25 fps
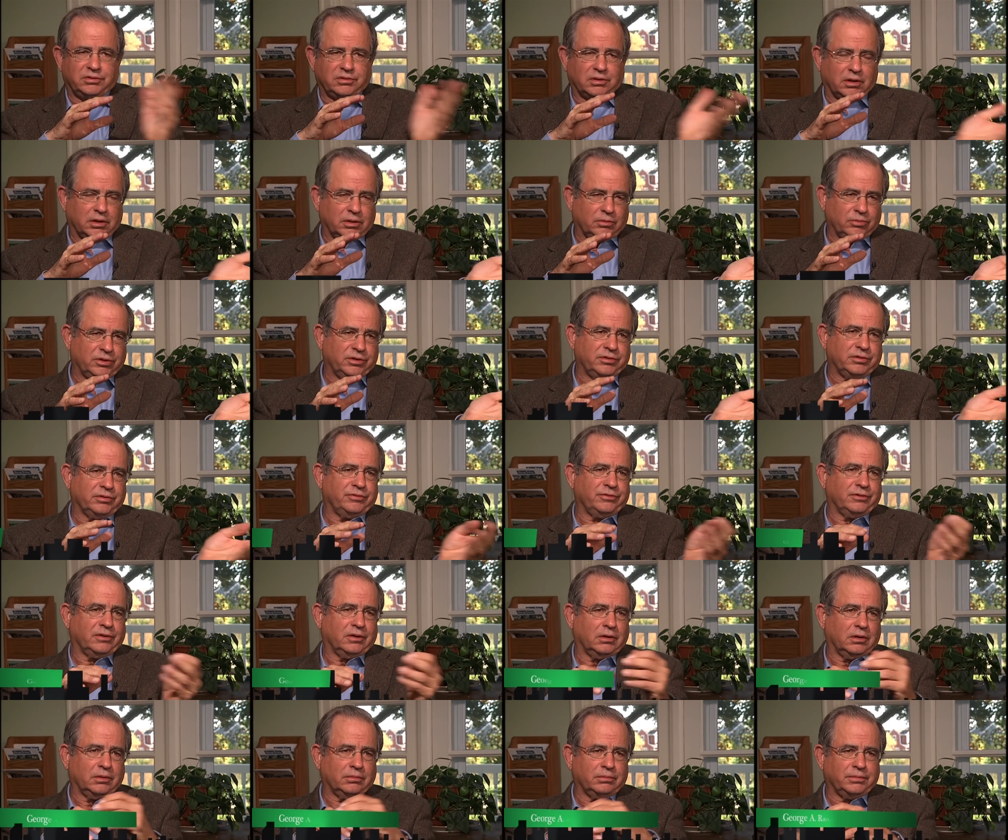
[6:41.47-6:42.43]
We started with the
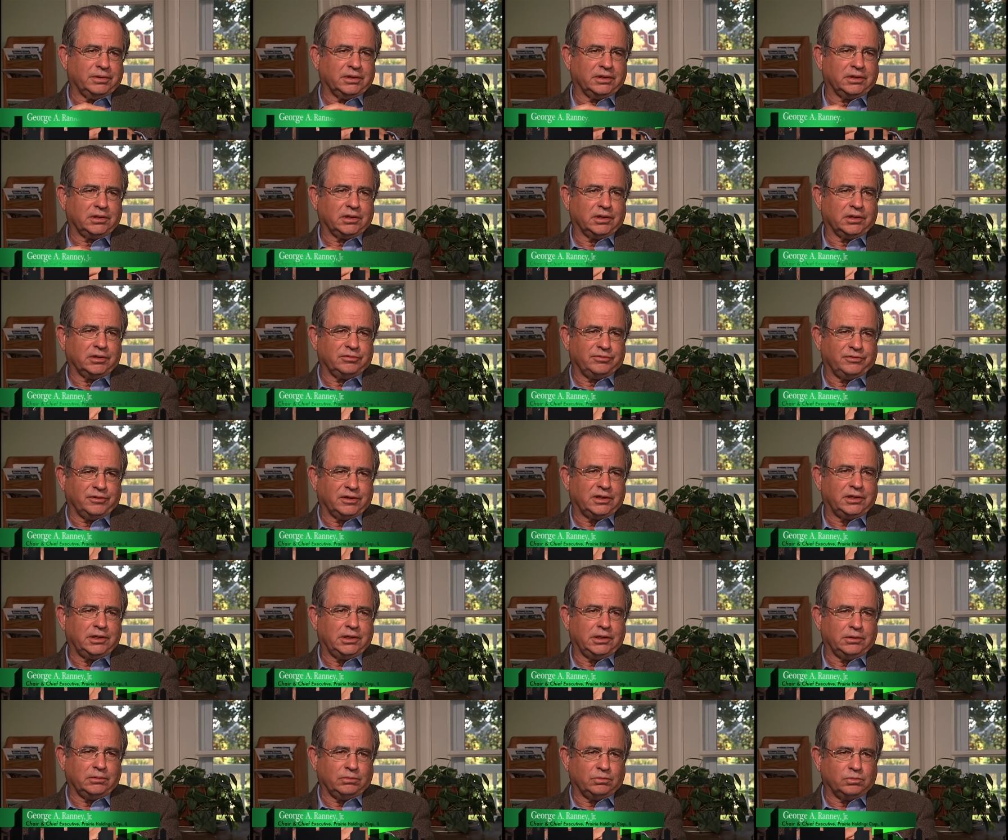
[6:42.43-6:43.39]
farm because
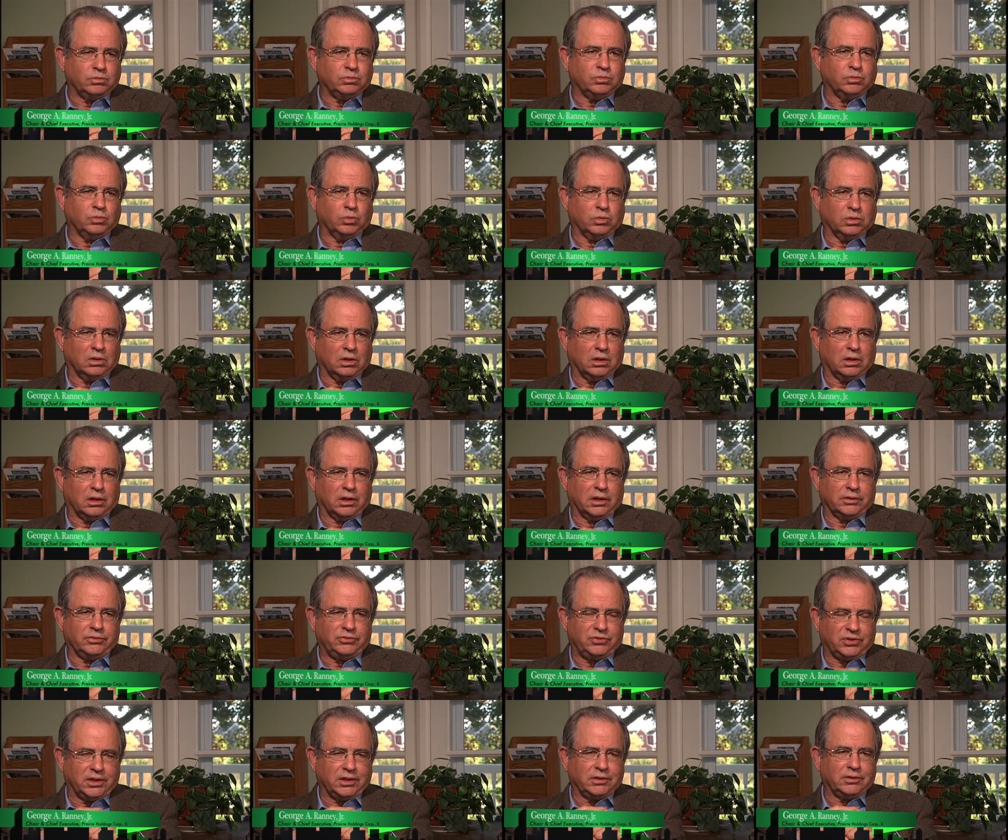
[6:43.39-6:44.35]
Vicki uh,
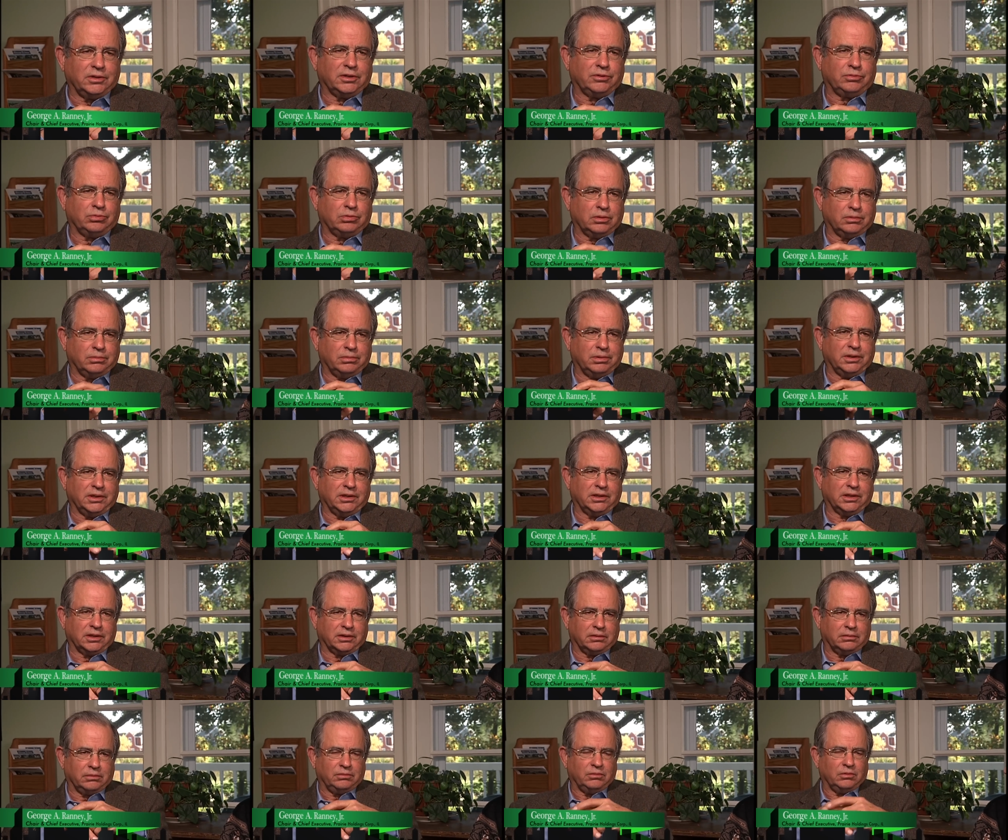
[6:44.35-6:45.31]
said this would be
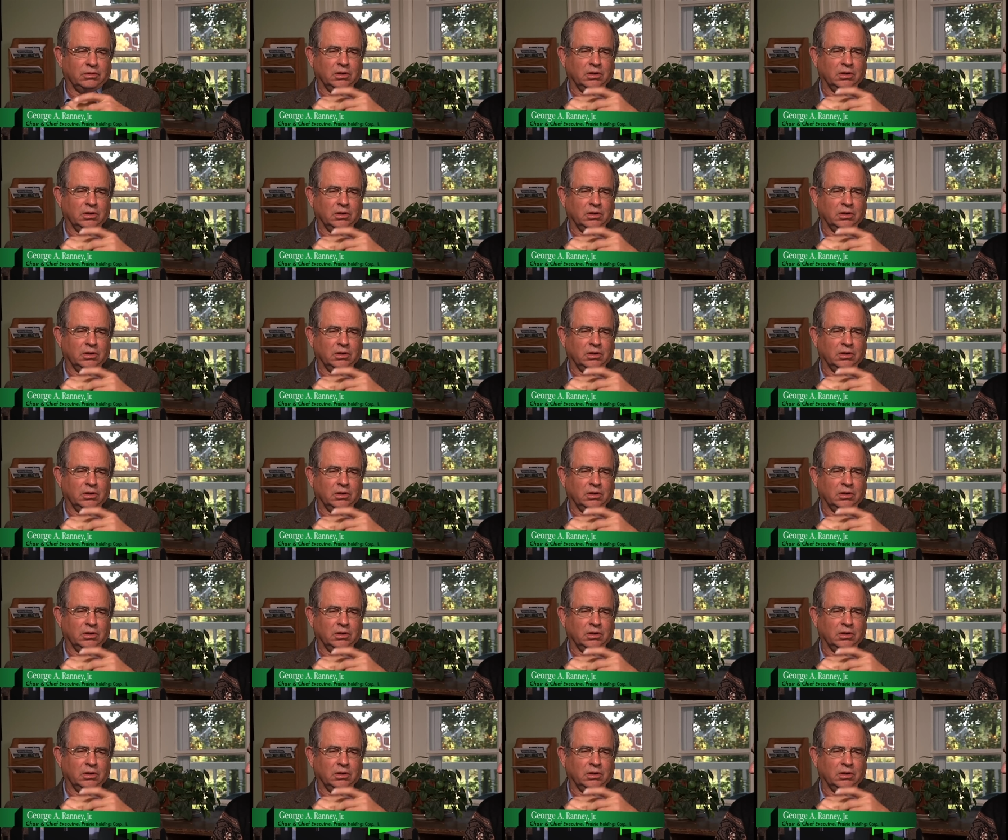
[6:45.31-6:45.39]
a